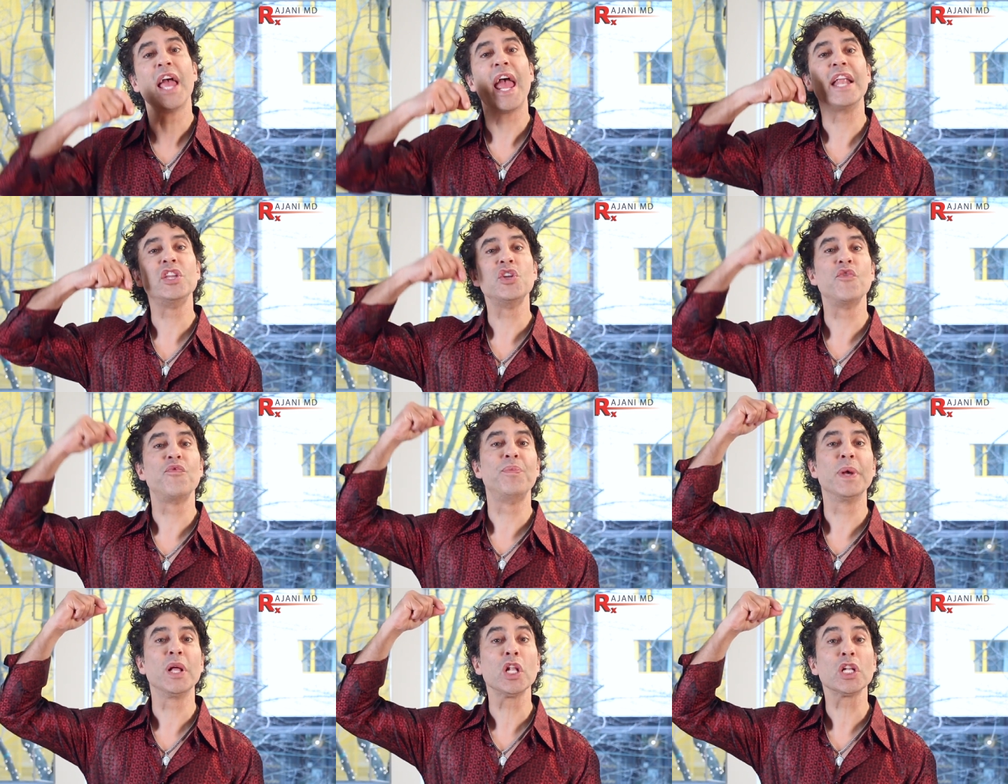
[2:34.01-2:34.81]
And you
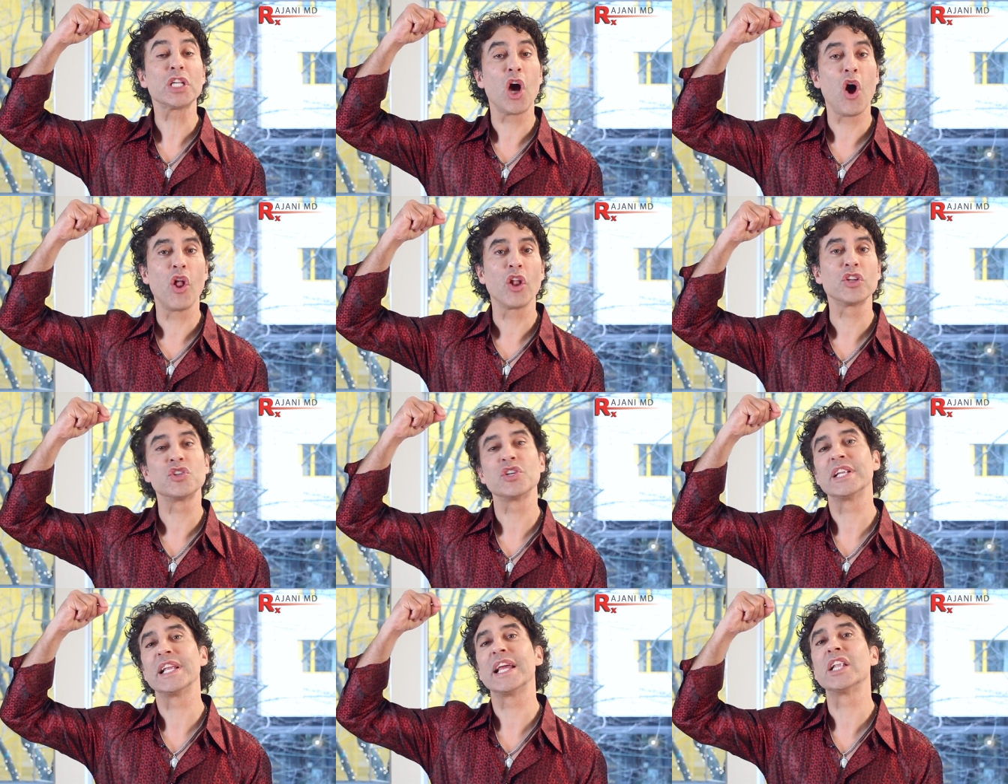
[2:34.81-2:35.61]
have built
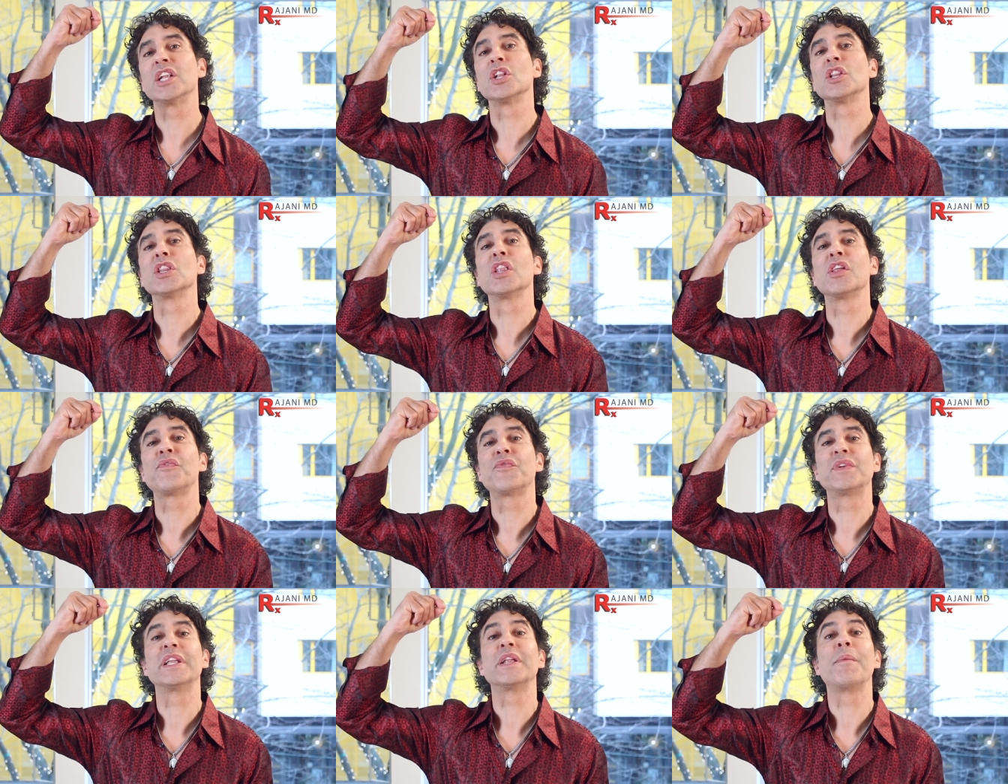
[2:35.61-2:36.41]
collagen in a
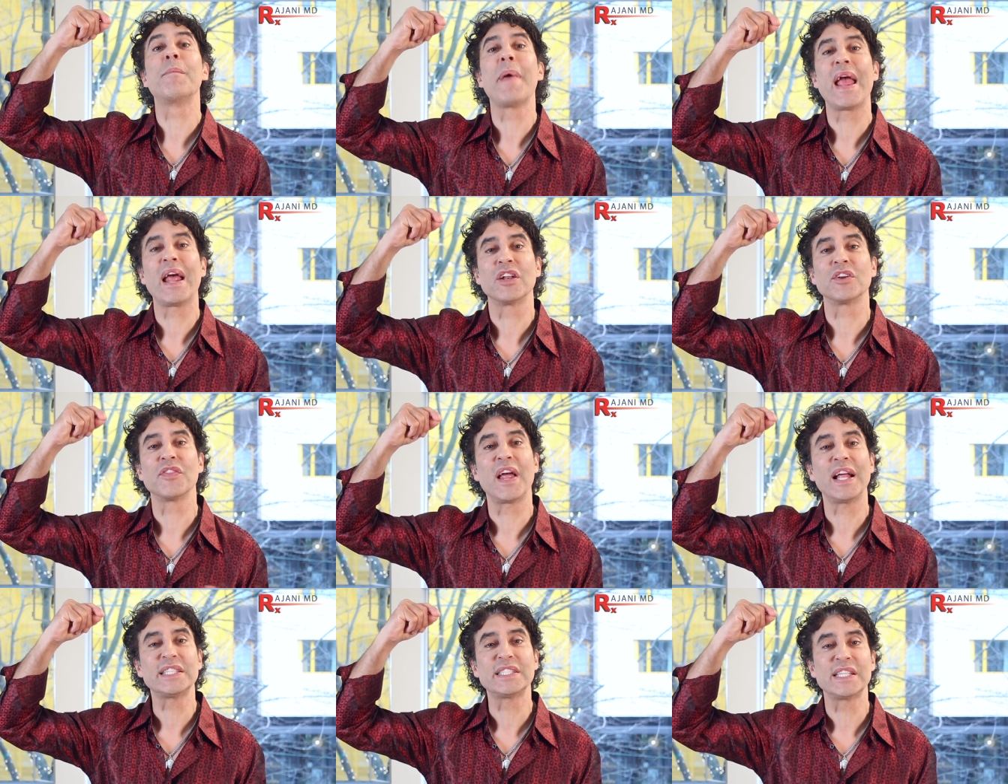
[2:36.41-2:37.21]
lifted manner.
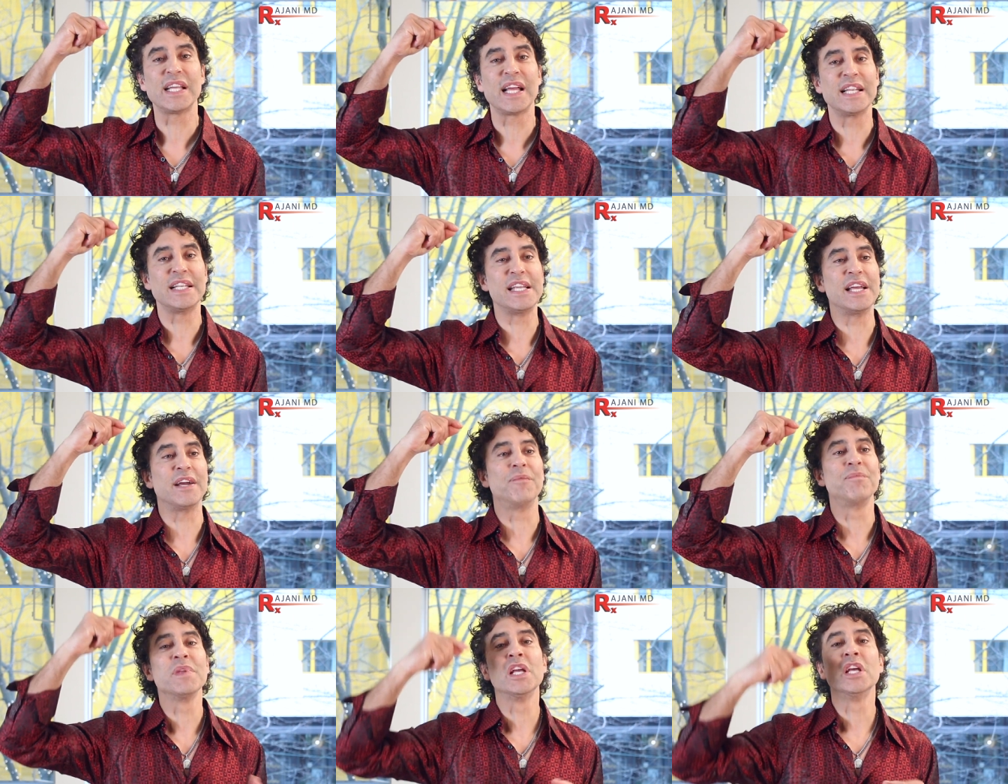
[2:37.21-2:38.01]
That's the idea.